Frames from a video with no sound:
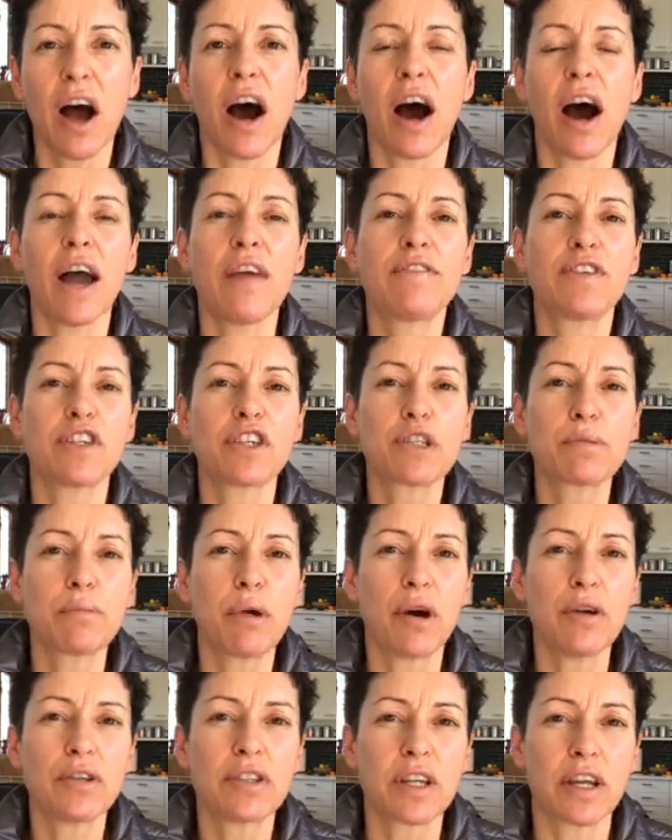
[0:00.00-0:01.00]
I've just
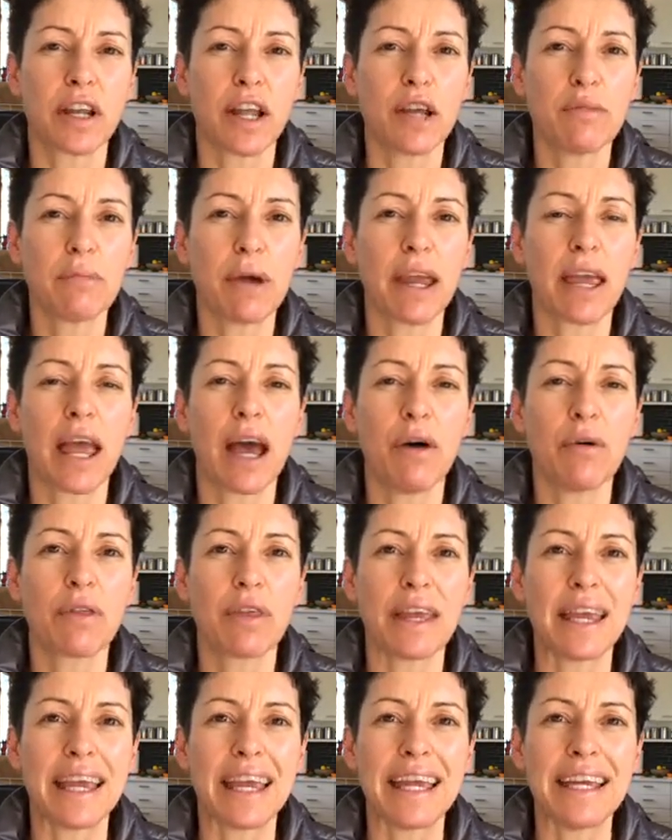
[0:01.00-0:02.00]
posted in my
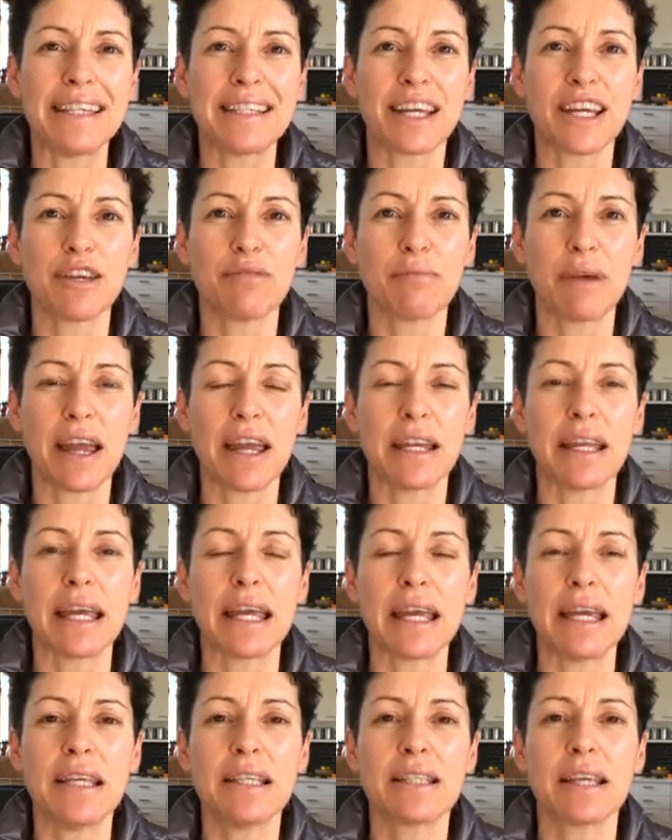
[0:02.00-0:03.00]
Healthy Eating Made
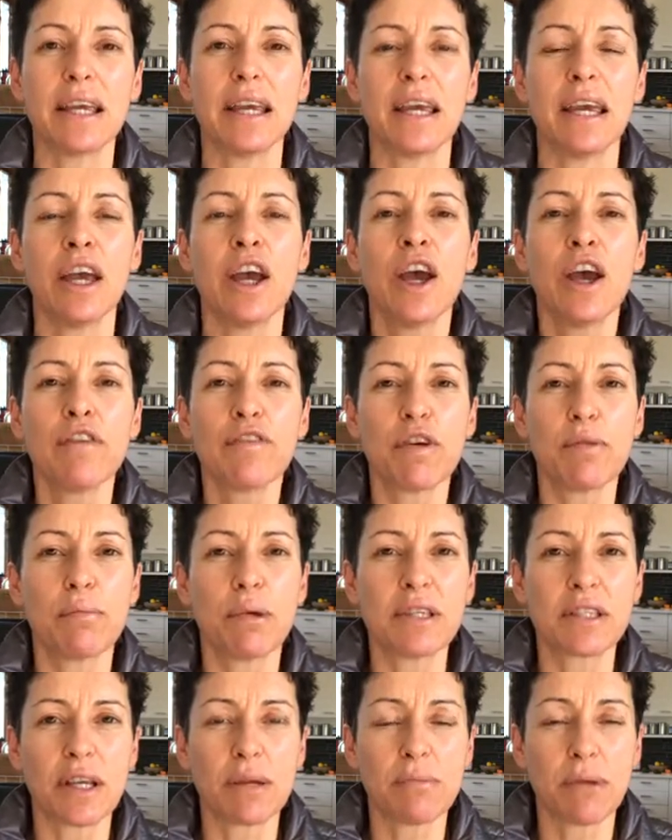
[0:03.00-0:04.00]
Easy for
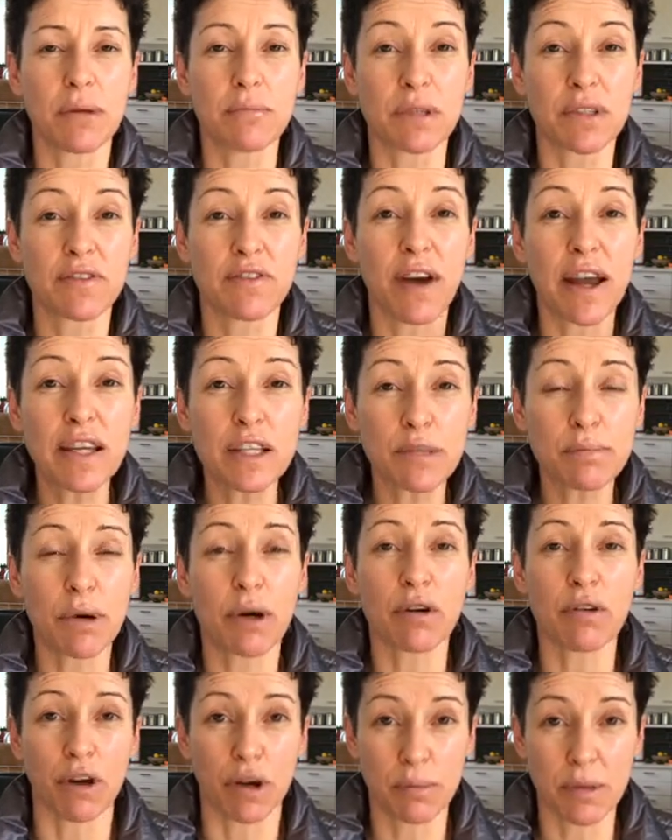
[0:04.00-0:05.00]
Busy Mums
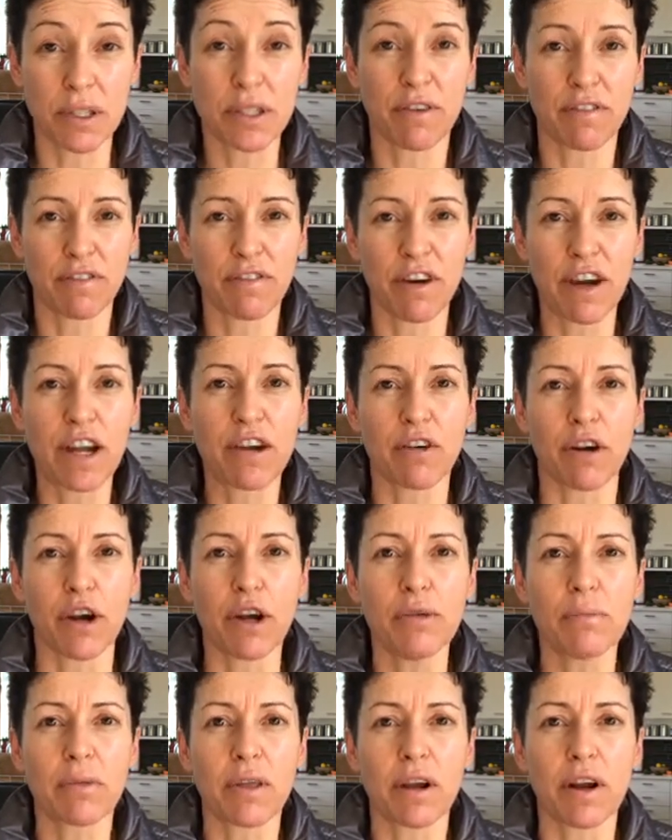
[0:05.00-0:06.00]
Facebook group. It's a free
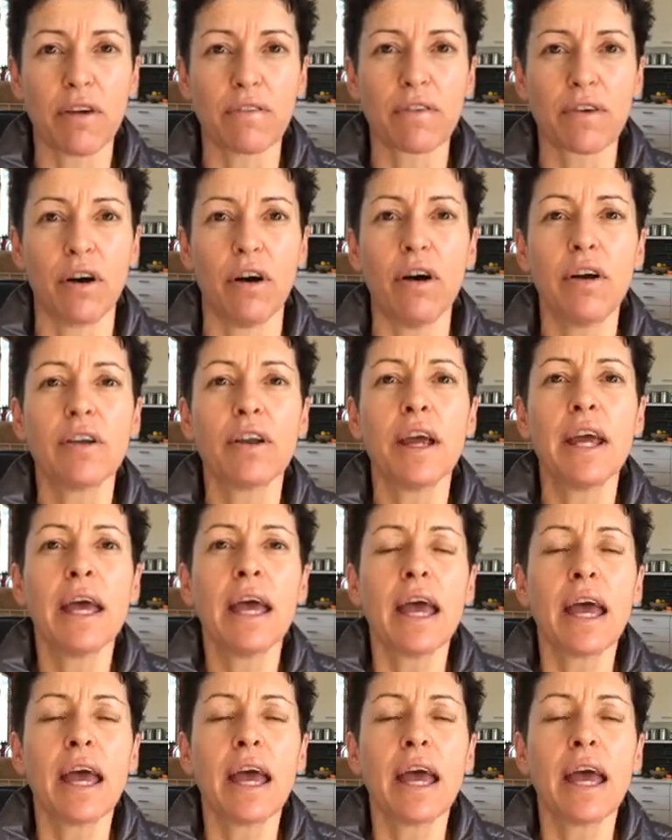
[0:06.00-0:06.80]
group that I've got.